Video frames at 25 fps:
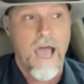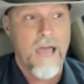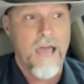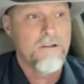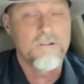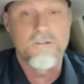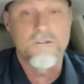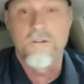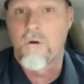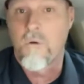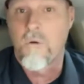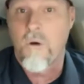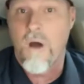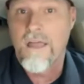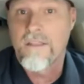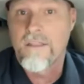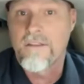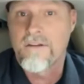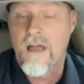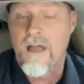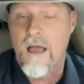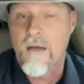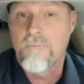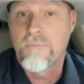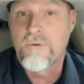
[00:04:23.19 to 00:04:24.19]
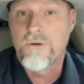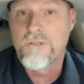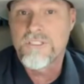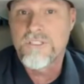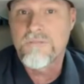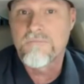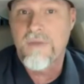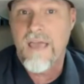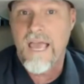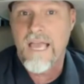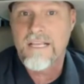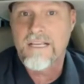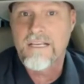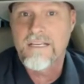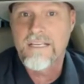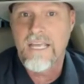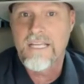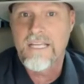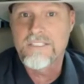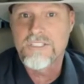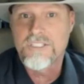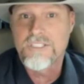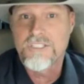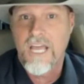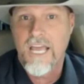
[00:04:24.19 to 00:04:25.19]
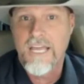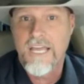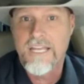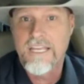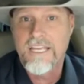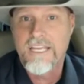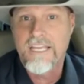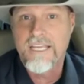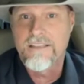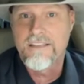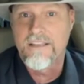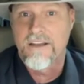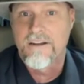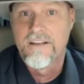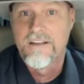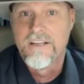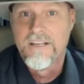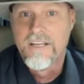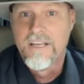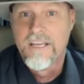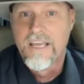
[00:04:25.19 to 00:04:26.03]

I don't know why they're not pushing back against China either.